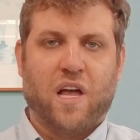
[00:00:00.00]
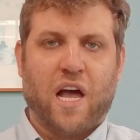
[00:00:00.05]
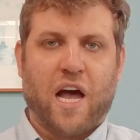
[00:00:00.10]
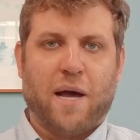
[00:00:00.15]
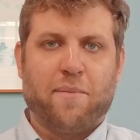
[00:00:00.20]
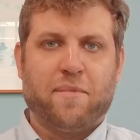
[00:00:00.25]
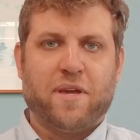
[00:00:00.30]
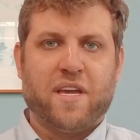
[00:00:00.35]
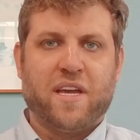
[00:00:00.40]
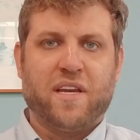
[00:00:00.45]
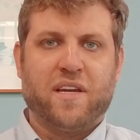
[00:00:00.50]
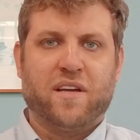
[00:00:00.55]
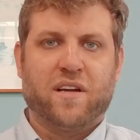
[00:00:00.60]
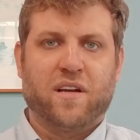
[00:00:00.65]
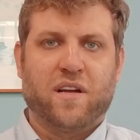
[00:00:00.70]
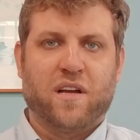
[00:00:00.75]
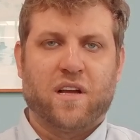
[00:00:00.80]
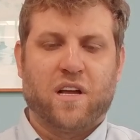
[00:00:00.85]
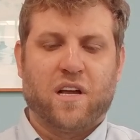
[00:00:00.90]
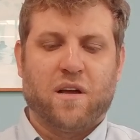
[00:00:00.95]
I mean,
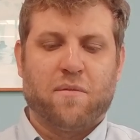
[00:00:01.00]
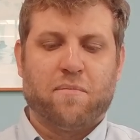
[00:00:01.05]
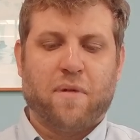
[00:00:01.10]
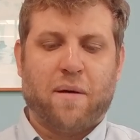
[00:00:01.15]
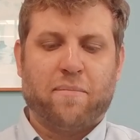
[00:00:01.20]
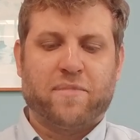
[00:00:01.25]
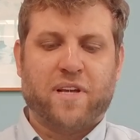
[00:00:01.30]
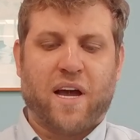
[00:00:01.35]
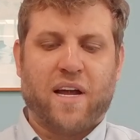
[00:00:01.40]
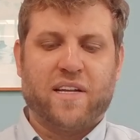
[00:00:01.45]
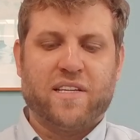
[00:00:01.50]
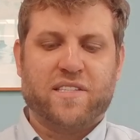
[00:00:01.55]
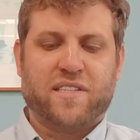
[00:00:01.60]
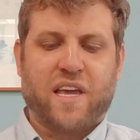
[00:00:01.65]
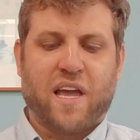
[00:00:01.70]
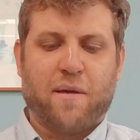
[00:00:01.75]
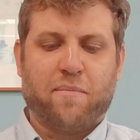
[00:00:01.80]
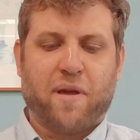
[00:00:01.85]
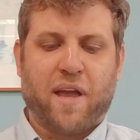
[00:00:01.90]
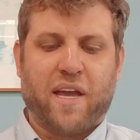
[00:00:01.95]
Mamdani's
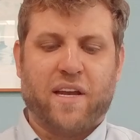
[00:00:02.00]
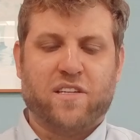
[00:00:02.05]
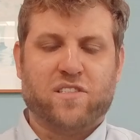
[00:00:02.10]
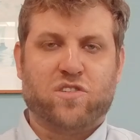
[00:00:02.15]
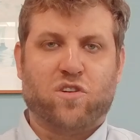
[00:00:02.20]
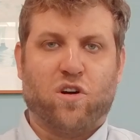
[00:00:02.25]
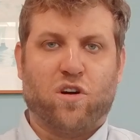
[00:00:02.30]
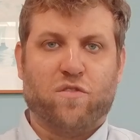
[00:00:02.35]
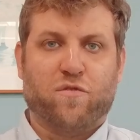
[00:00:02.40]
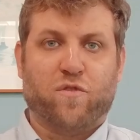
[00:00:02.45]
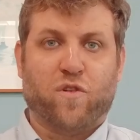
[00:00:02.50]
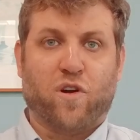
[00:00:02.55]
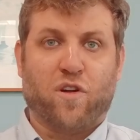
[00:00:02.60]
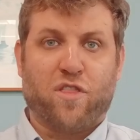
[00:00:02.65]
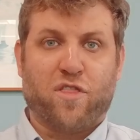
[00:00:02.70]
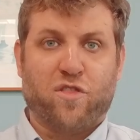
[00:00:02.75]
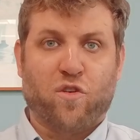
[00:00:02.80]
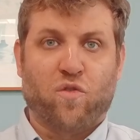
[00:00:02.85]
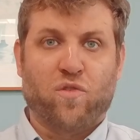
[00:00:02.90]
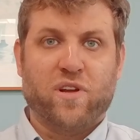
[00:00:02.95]
campaign has called for a
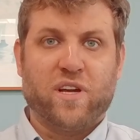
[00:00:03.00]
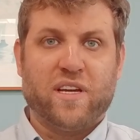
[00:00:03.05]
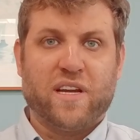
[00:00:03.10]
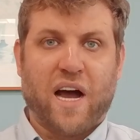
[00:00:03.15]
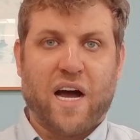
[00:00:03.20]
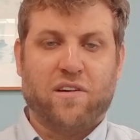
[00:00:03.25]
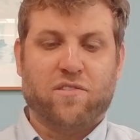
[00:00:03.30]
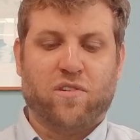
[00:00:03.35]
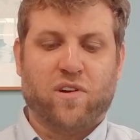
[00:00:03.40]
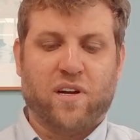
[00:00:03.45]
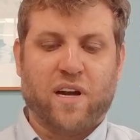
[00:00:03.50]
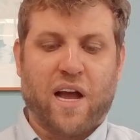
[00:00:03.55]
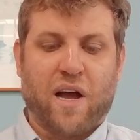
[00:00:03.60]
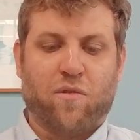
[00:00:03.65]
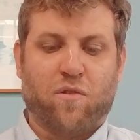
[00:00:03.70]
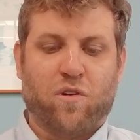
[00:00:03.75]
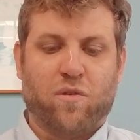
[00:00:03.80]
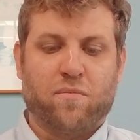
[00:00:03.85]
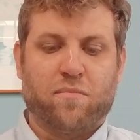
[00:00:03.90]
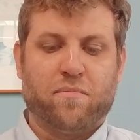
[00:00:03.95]
$30 an
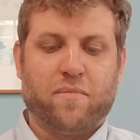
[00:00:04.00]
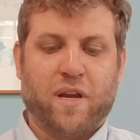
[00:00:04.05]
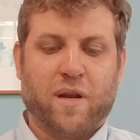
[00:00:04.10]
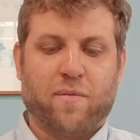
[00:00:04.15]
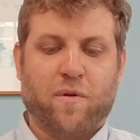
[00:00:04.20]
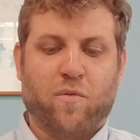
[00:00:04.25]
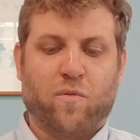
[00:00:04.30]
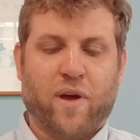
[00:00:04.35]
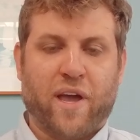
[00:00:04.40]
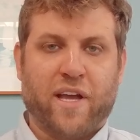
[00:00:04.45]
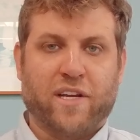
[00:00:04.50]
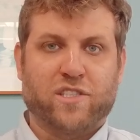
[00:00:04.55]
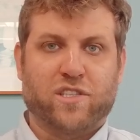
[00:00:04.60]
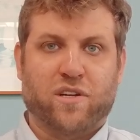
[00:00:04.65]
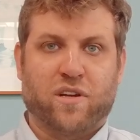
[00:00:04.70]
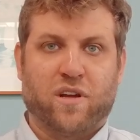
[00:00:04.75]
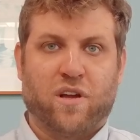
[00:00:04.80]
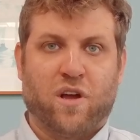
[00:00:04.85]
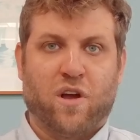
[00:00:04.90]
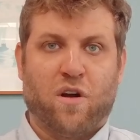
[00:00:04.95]
hour minimum wage,
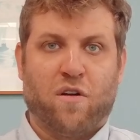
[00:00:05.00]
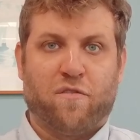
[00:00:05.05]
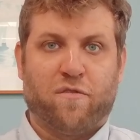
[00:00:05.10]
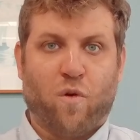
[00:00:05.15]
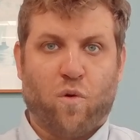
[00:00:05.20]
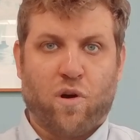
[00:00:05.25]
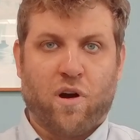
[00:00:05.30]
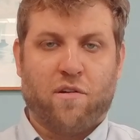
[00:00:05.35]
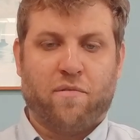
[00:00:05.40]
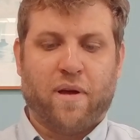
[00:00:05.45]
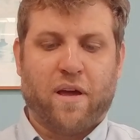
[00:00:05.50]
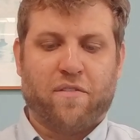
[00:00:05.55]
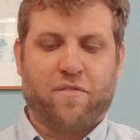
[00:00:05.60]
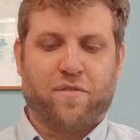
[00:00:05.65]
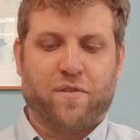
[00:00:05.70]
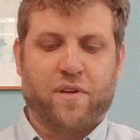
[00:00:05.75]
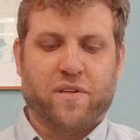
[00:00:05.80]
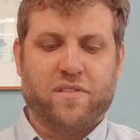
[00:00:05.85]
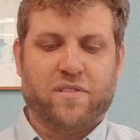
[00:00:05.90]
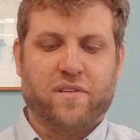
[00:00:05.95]
for a rent
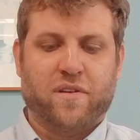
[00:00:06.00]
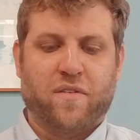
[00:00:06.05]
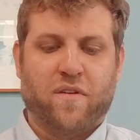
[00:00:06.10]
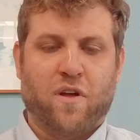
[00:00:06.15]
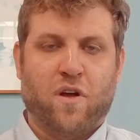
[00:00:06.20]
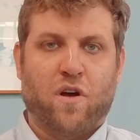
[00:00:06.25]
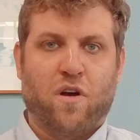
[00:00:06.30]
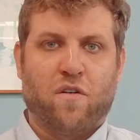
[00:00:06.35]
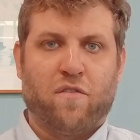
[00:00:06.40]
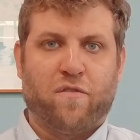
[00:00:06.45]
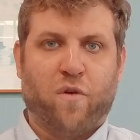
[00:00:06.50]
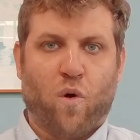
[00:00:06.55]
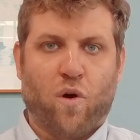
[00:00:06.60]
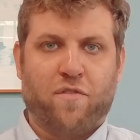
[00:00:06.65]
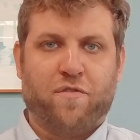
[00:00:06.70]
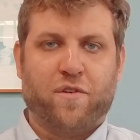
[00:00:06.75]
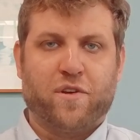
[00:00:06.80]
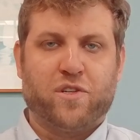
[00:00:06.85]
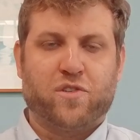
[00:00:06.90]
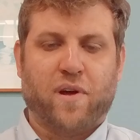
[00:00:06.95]
freeze, for
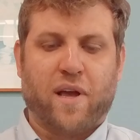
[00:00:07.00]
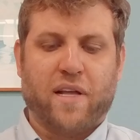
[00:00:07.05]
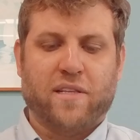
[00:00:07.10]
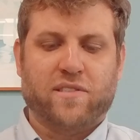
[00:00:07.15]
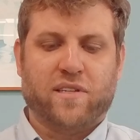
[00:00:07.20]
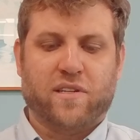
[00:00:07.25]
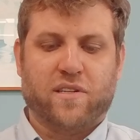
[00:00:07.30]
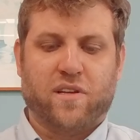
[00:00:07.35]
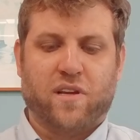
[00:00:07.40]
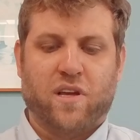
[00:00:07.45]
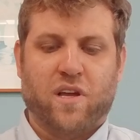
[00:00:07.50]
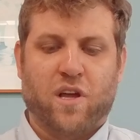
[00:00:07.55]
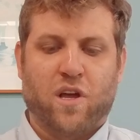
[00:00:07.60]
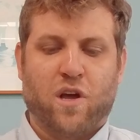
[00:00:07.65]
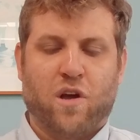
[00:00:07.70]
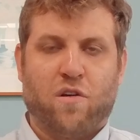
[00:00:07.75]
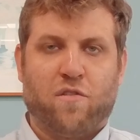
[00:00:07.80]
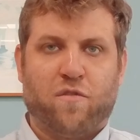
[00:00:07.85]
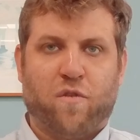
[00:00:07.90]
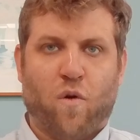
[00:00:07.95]
free transit,
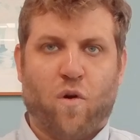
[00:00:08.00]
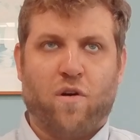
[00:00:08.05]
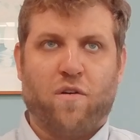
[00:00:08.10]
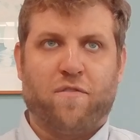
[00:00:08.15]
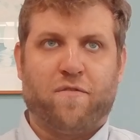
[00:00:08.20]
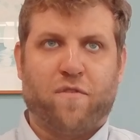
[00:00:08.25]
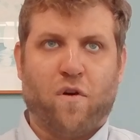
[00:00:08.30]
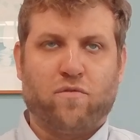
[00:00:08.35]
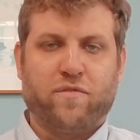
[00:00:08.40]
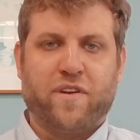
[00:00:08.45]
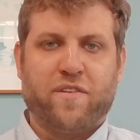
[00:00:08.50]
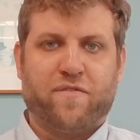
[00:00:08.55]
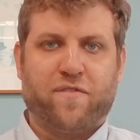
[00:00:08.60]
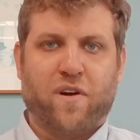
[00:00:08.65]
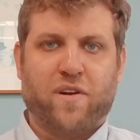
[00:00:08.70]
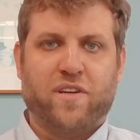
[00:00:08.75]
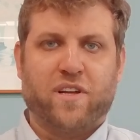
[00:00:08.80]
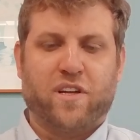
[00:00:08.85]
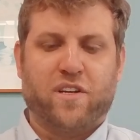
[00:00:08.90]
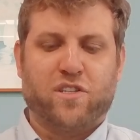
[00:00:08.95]
for fully
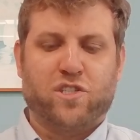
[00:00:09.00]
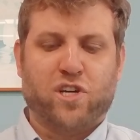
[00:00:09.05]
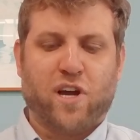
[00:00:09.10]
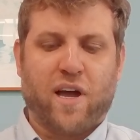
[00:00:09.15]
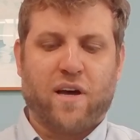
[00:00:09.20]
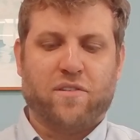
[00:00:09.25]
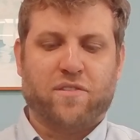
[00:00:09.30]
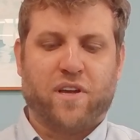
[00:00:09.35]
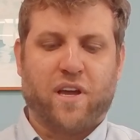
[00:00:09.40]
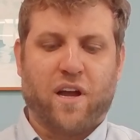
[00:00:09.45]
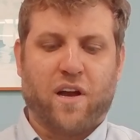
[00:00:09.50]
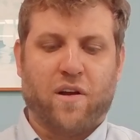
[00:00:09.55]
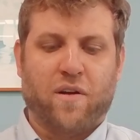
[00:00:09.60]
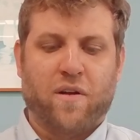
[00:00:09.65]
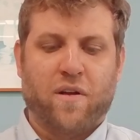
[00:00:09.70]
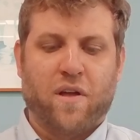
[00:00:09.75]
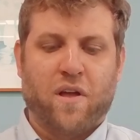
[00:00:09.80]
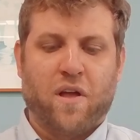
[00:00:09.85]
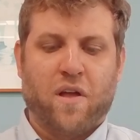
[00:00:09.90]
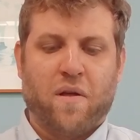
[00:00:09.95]
funded childcare.
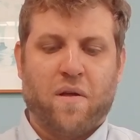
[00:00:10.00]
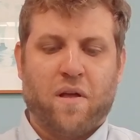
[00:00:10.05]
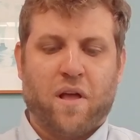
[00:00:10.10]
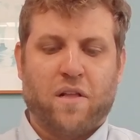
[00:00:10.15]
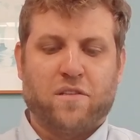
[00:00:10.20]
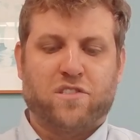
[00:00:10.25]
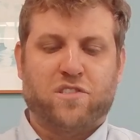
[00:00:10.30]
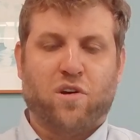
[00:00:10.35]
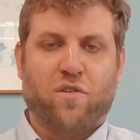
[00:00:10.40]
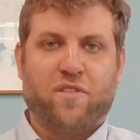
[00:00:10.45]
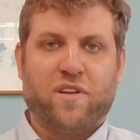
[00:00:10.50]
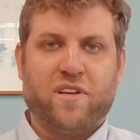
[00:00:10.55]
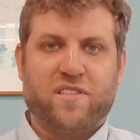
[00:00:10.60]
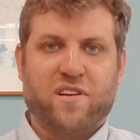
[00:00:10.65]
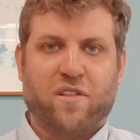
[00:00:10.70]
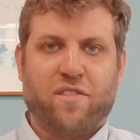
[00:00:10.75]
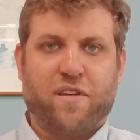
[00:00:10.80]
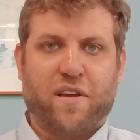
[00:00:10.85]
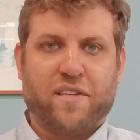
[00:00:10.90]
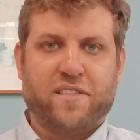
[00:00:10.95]
And so these
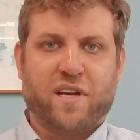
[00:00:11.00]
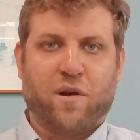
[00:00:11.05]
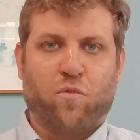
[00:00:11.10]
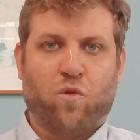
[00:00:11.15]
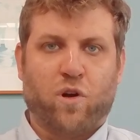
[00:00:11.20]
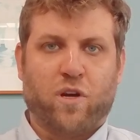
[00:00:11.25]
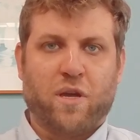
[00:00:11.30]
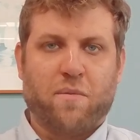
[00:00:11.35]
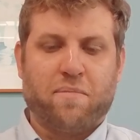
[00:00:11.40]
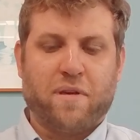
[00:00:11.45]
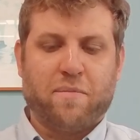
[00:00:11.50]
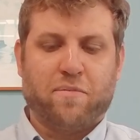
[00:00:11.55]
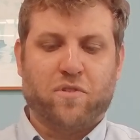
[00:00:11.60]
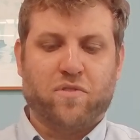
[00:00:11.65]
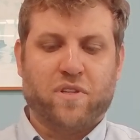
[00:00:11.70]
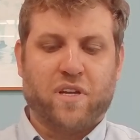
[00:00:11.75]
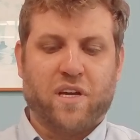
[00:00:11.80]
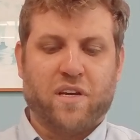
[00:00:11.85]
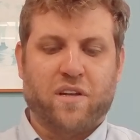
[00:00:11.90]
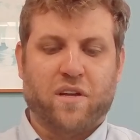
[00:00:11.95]
are things that working people
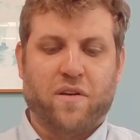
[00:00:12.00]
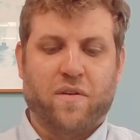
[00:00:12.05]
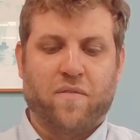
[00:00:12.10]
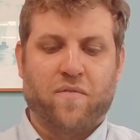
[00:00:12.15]
need.